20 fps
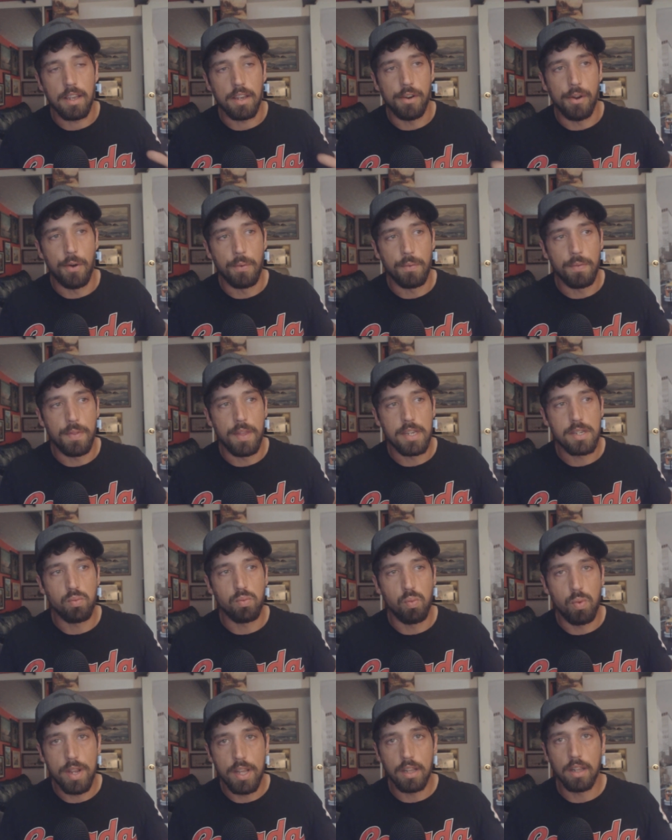you know,
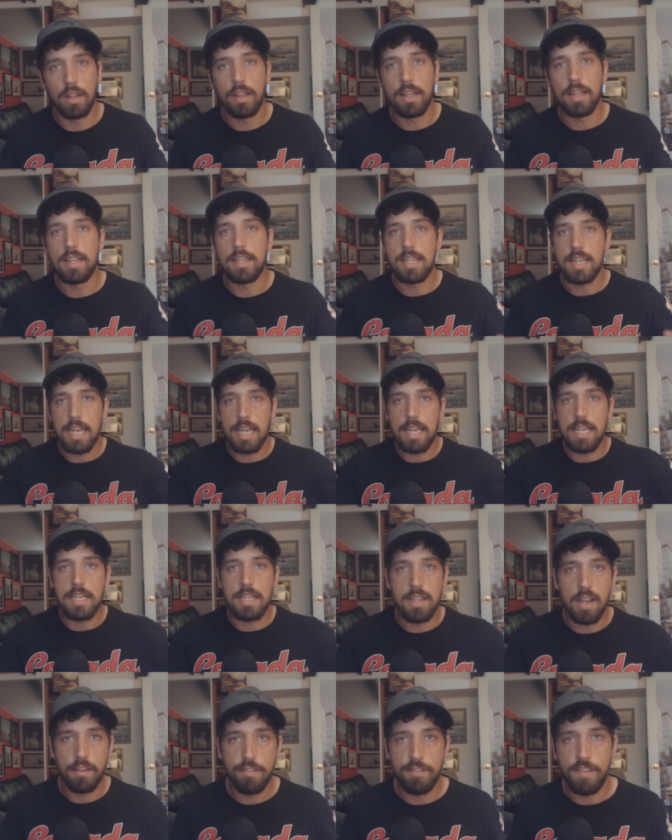this will, this
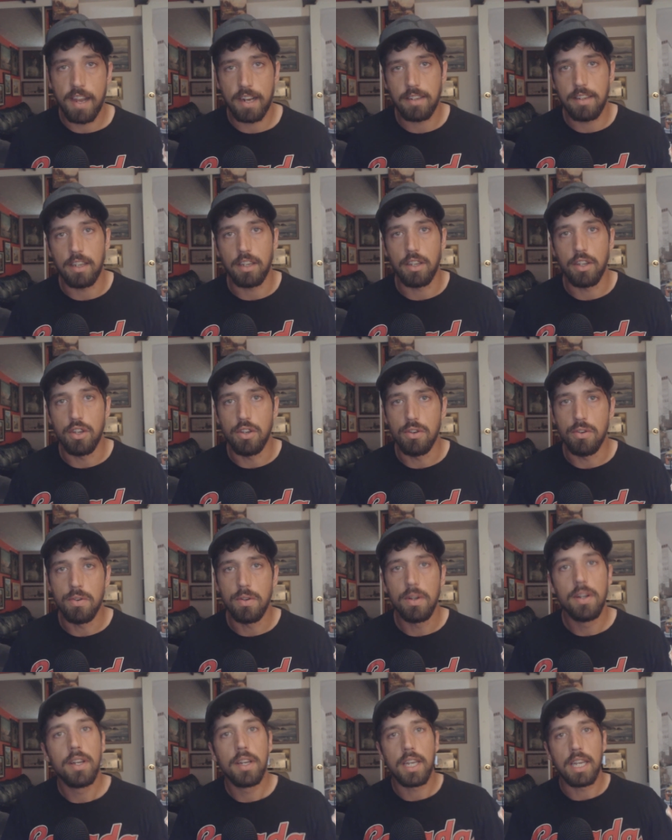is affecting
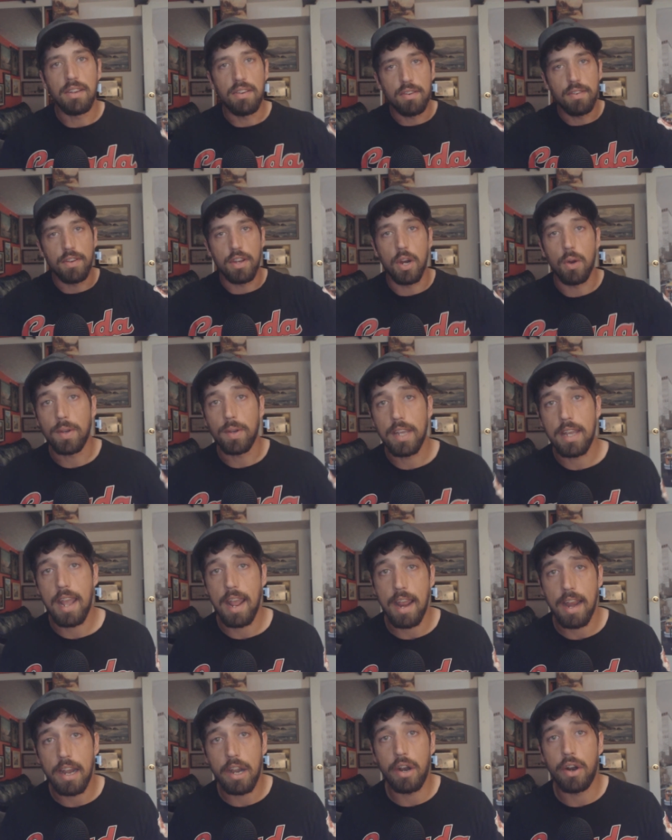you, even if you don't
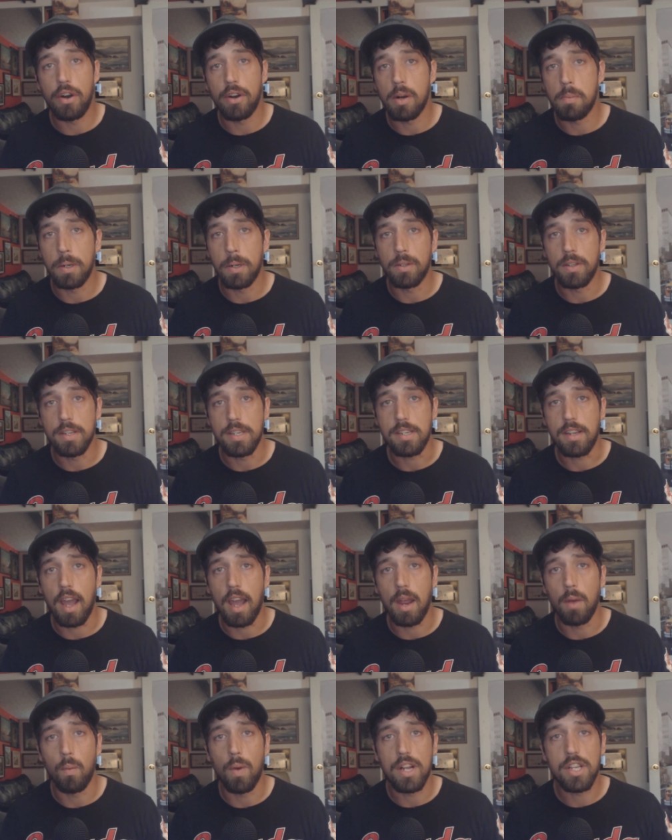care about this
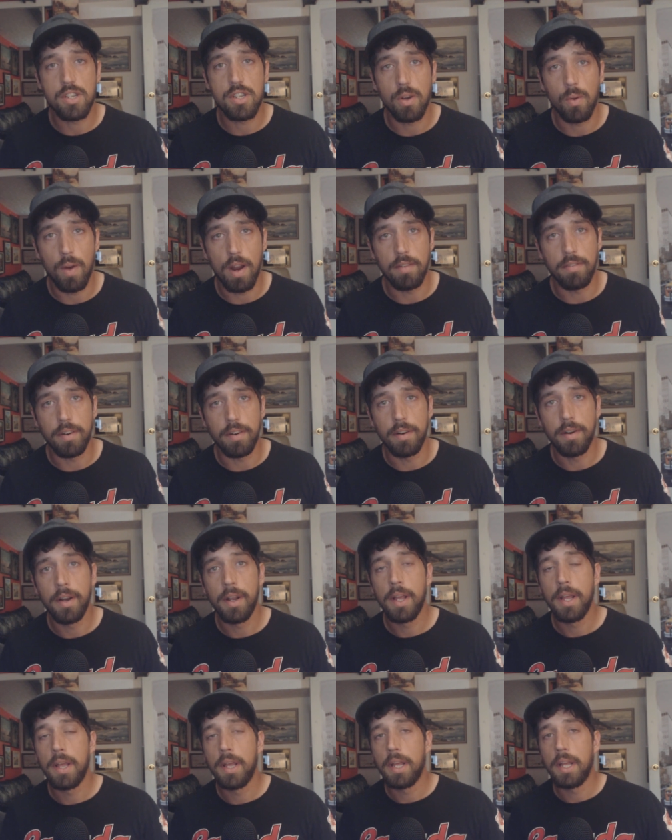guy whatsoever.
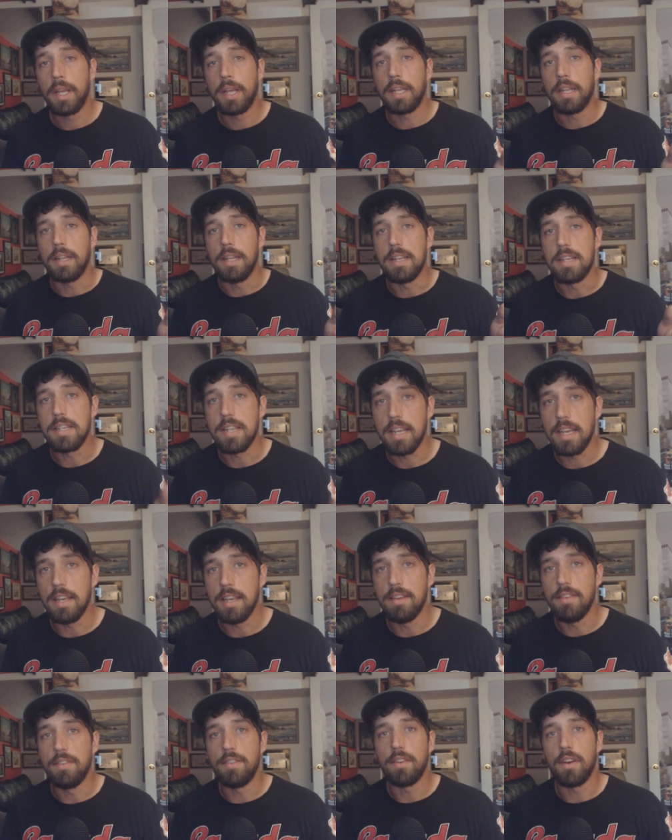This
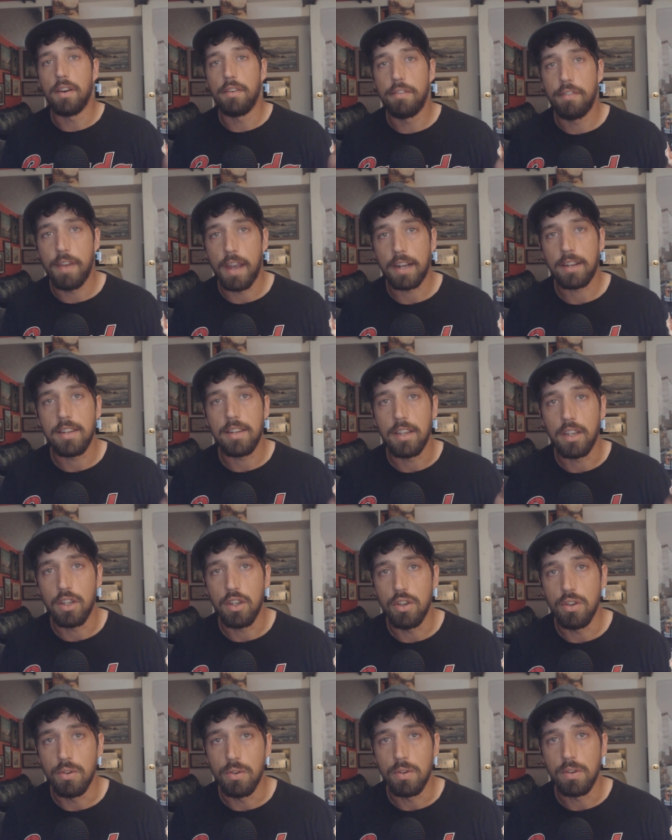is
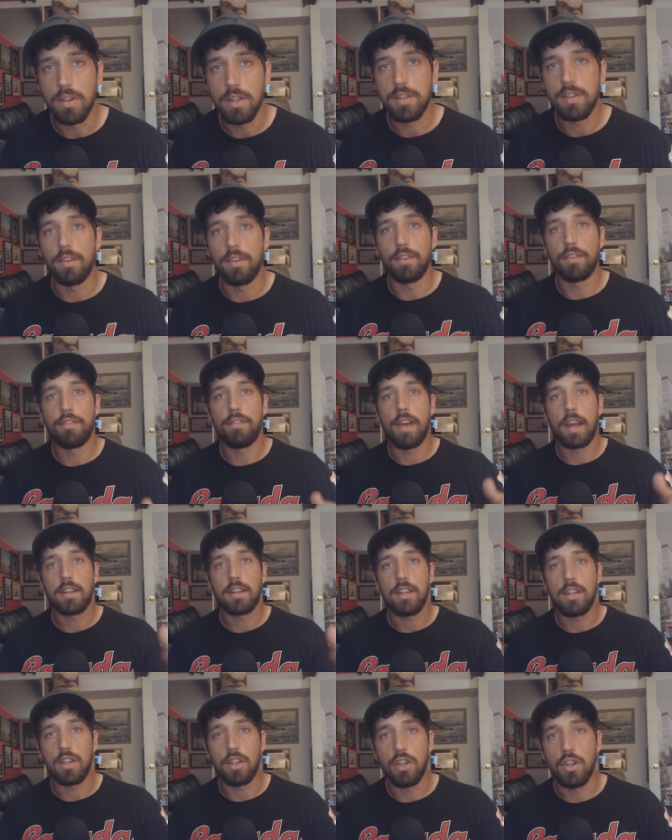affecting you. This is
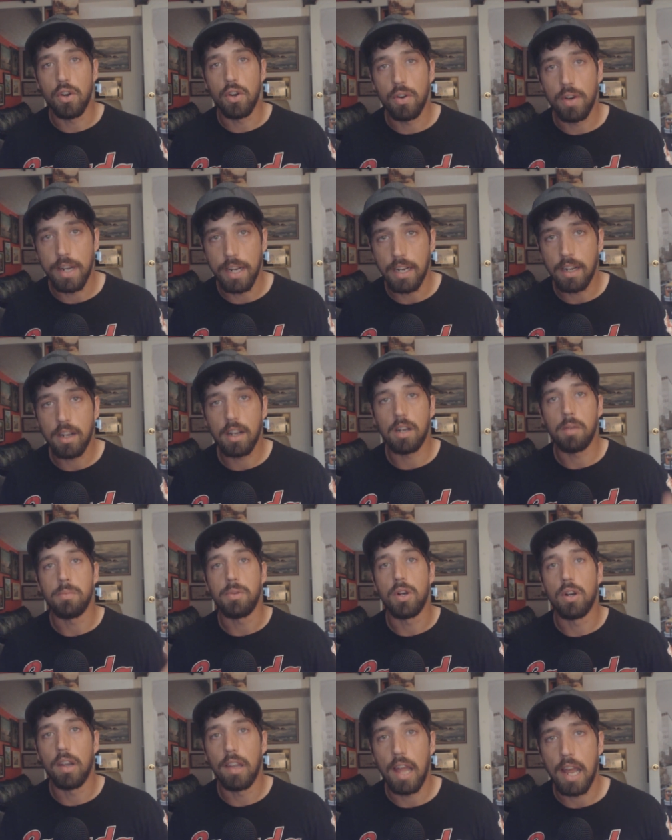affecting your
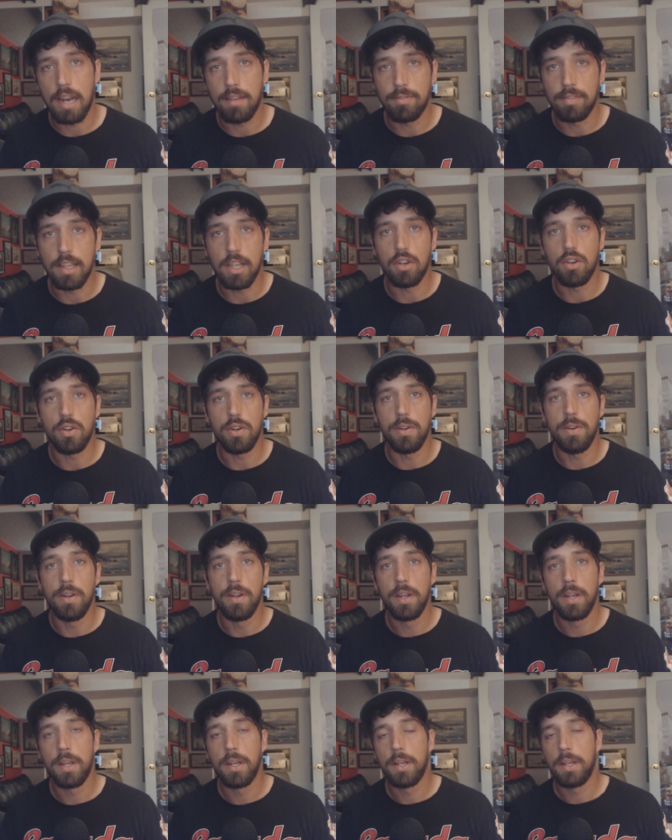income, your
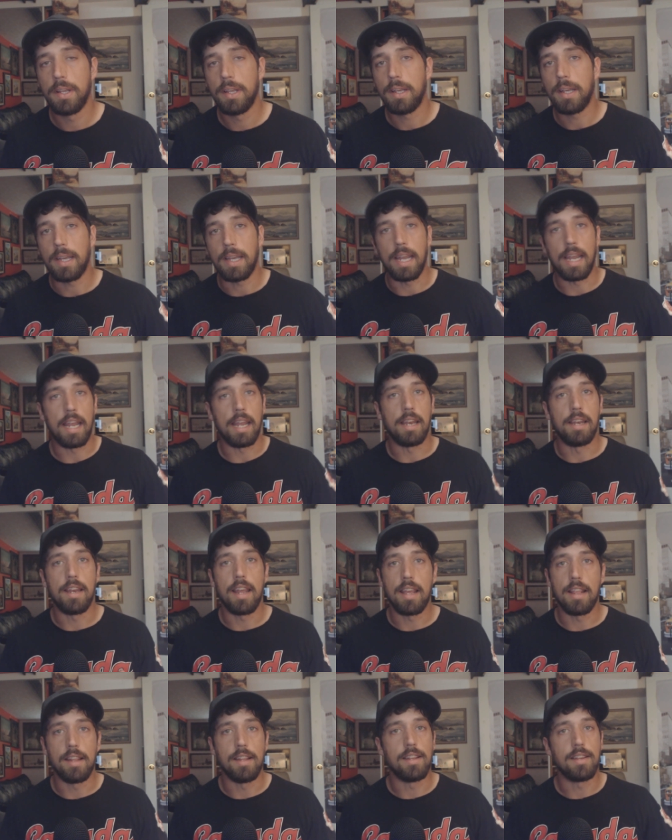livelihood.
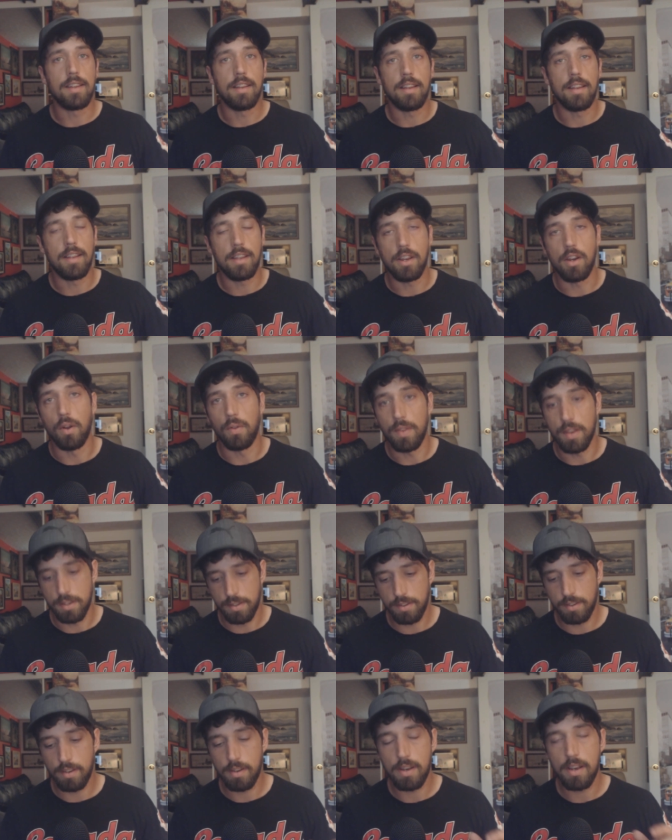And it is, you know,
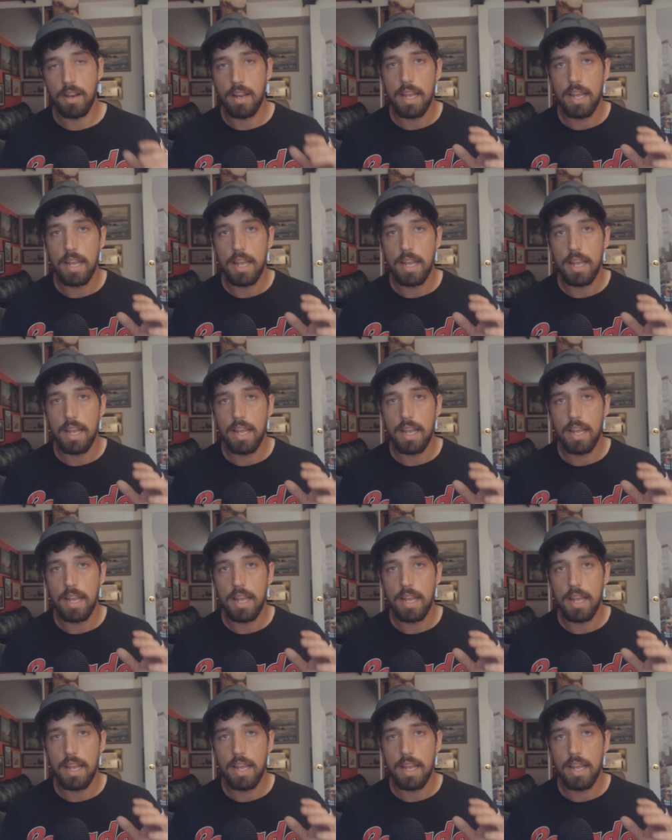this,